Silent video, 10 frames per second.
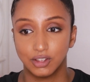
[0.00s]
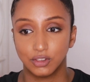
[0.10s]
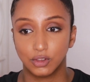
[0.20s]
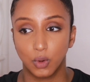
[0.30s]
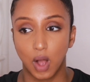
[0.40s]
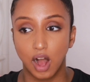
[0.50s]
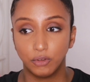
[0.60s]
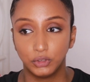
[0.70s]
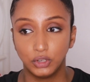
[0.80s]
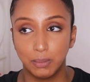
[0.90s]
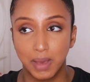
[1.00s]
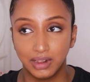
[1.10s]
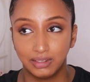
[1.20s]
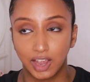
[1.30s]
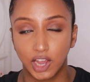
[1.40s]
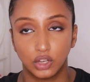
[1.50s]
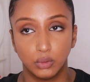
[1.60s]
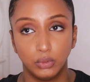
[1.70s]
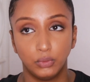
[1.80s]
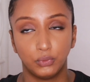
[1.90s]
So after you meditate,
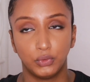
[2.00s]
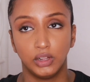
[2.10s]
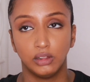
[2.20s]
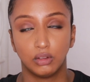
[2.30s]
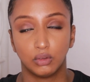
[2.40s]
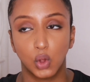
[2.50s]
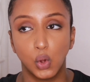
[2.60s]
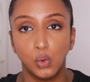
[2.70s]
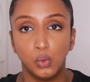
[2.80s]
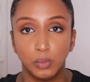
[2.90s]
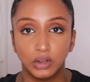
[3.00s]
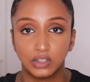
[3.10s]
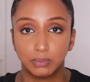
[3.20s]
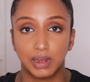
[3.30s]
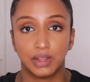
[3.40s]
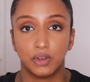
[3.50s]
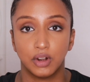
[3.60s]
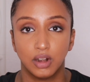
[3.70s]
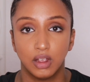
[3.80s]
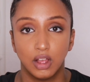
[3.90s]
you will feel so much
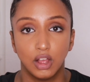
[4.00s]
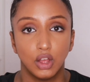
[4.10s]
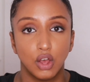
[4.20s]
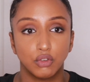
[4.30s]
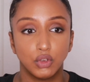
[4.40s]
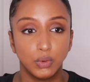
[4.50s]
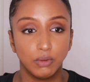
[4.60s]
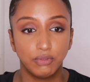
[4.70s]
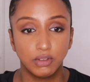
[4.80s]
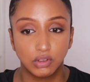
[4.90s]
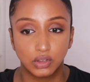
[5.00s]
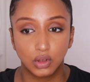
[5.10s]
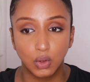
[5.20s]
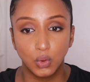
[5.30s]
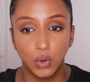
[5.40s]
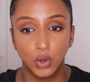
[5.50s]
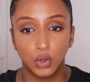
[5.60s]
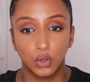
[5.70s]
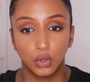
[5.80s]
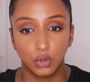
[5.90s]
better. You will feel so
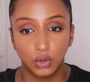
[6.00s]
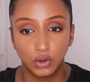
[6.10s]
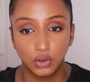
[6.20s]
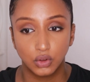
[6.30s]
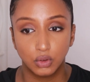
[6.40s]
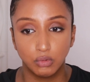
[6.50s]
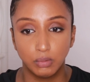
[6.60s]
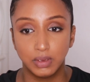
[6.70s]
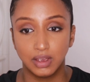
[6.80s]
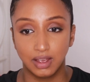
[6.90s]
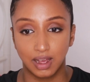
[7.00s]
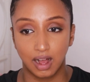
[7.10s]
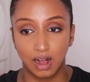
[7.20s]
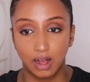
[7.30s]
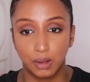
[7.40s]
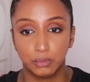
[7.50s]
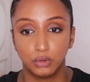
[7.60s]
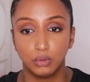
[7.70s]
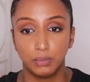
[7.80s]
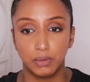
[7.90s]
good. You will be calm.
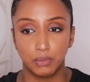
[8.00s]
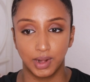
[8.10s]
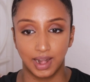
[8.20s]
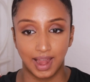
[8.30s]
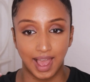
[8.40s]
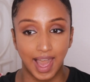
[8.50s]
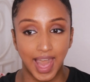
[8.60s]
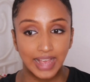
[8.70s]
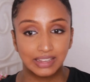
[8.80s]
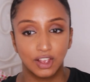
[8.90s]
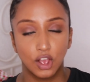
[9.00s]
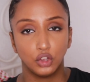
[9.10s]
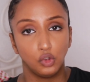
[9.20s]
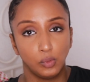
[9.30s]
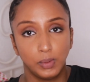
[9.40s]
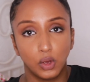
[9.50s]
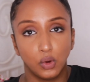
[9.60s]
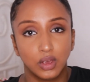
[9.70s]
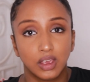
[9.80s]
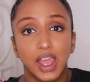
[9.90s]
You will be relaxed. You will be
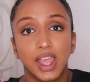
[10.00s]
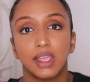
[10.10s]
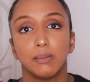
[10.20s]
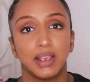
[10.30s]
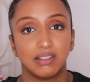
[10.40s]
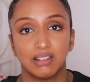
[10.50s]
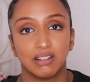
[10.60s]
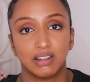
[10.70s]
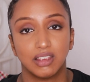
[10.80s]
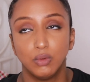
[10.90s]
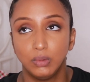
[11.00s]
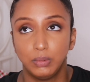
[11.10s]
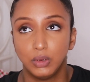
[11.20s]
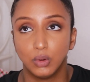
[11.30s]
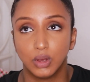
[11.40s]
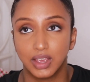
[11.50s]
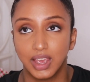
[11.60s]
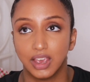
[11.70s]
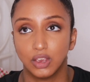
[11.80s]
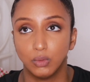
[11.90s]
okay, basically. You will be
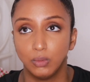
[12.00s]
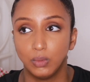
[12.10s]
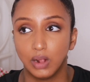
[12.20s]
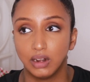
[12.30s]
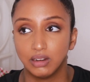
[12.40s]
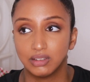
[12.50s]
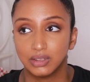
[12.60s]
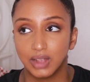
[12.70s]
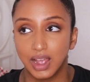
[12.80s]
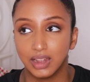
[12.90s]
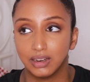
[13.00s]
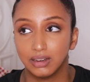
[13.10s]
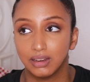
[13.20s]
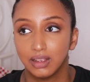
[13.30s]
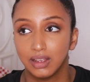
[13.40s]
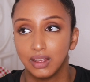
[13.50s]
okay. You will understand.